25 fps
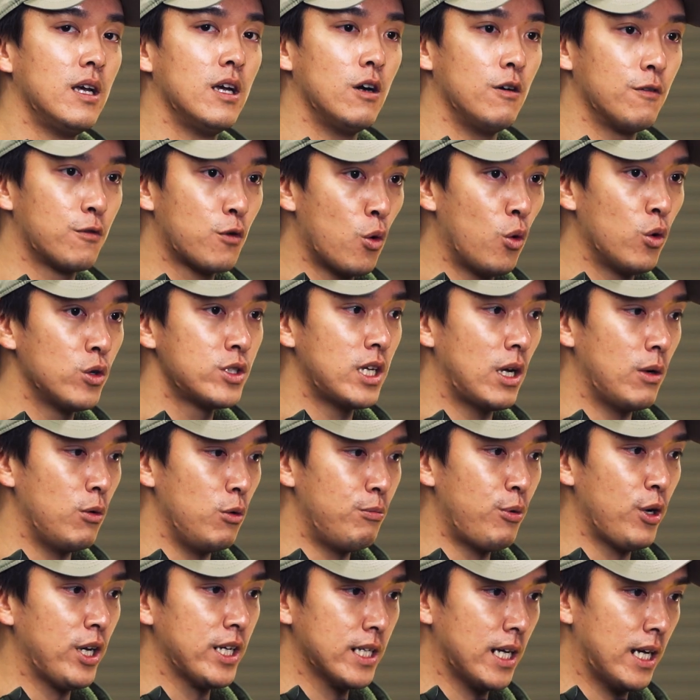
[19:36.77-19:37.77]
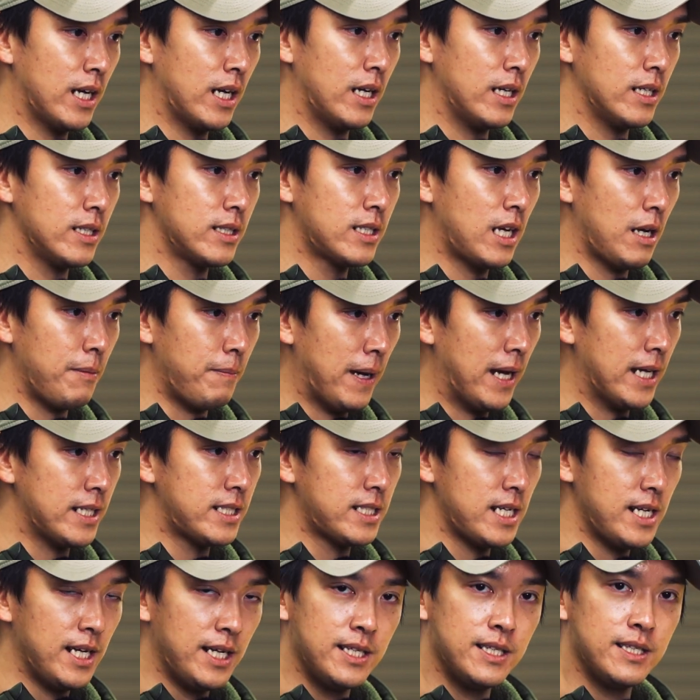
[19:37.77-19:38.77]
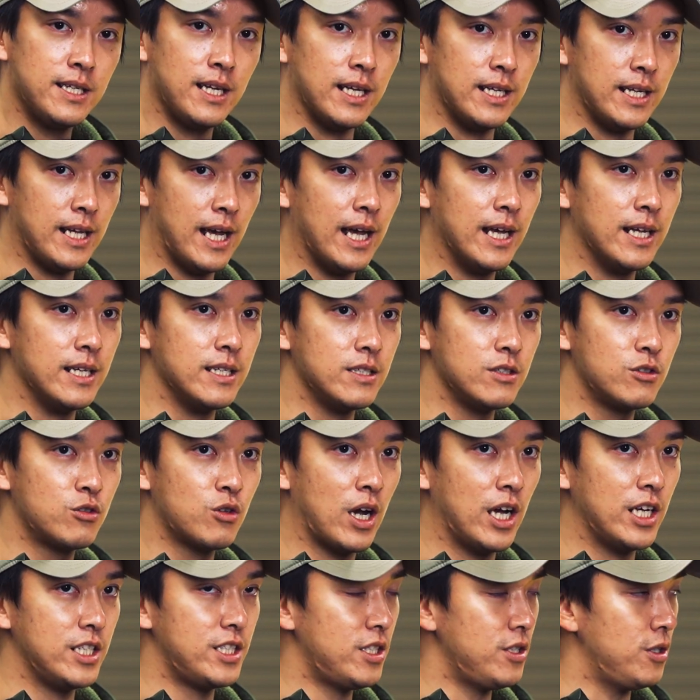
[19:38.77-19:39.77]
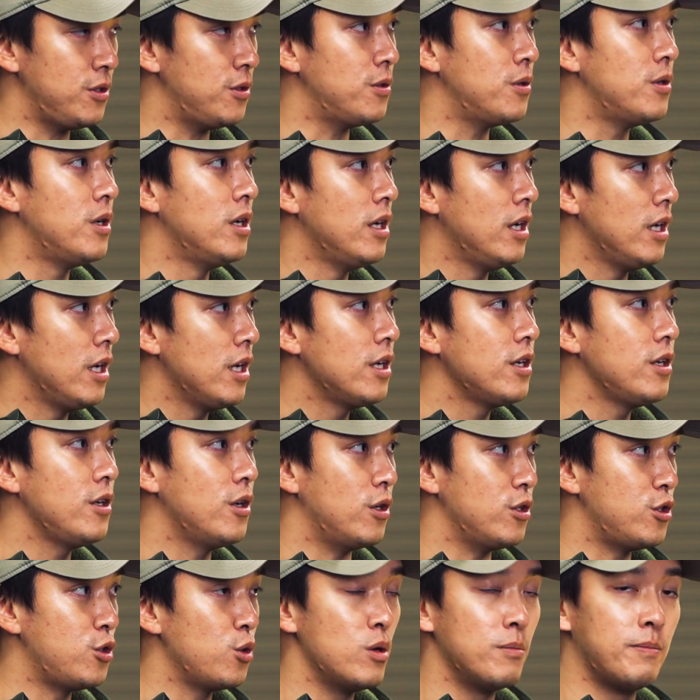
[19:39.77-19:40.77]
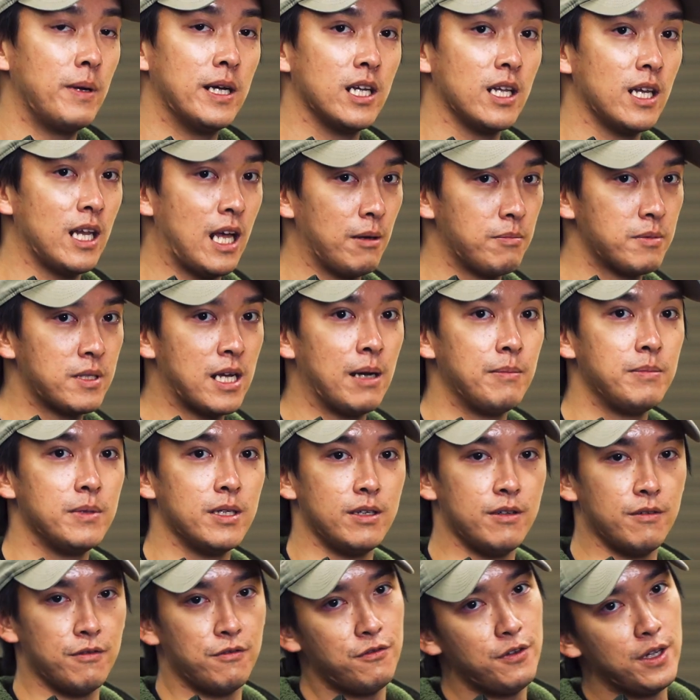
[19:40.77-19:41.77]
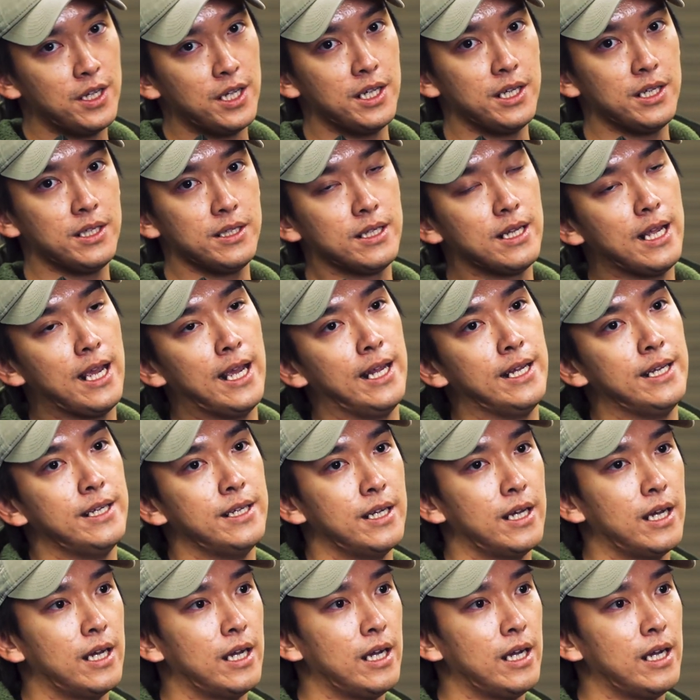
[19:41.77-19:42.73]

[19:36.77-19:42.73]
of course I would bring the Type S in and then try to do a better lap time than the Fit and